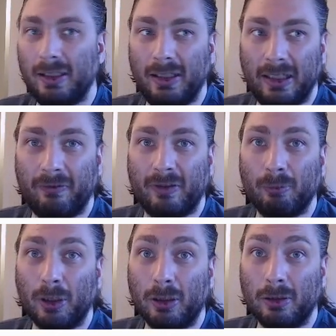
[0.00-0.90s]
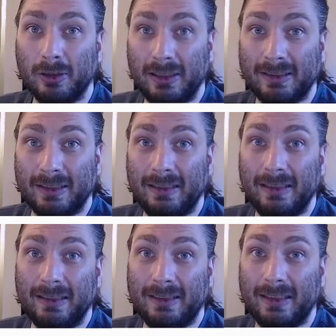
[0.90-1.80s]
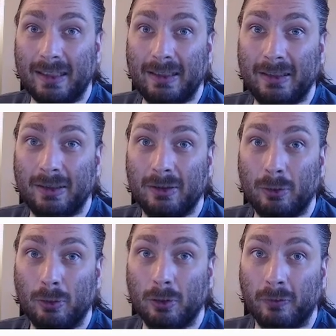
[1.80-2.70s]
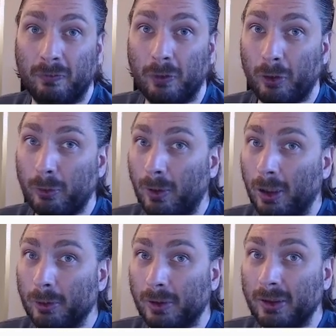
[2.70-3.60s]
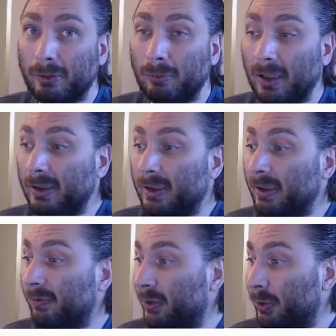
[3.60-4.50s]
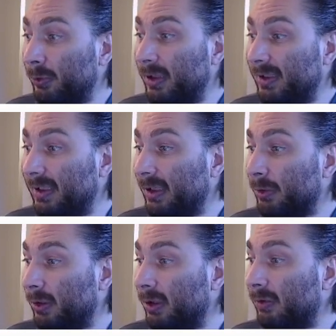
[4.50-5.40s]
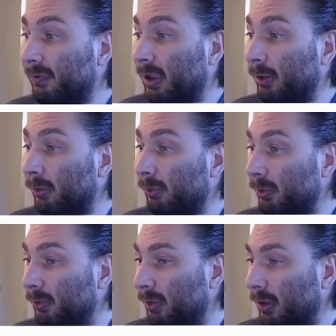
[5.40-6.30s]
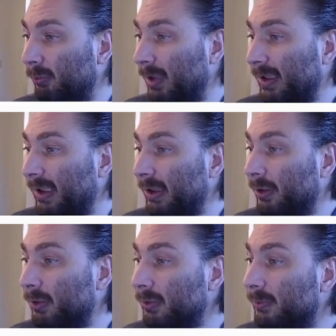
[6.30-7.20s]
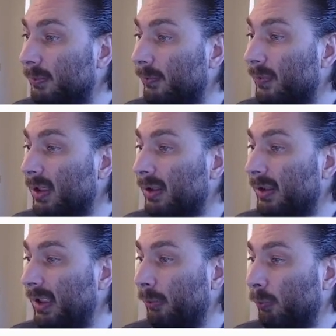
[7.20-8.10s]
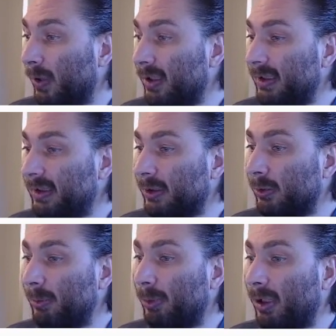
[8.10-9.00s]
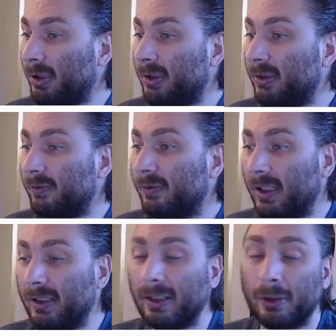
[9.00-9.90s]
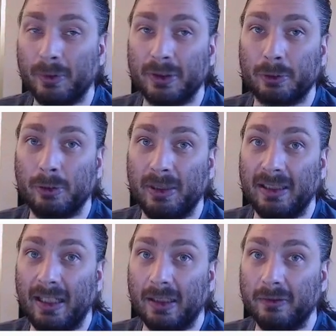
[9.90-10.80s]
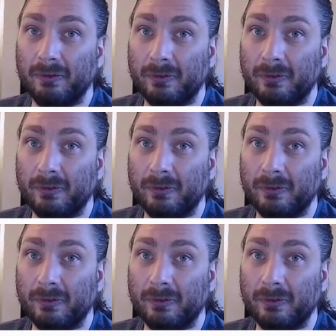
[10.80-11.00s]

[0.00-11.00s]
if the ball is in the second or fourth quadrant relative to the center of our rectangle, then one of these is going to be positive and the other one is going to be negative.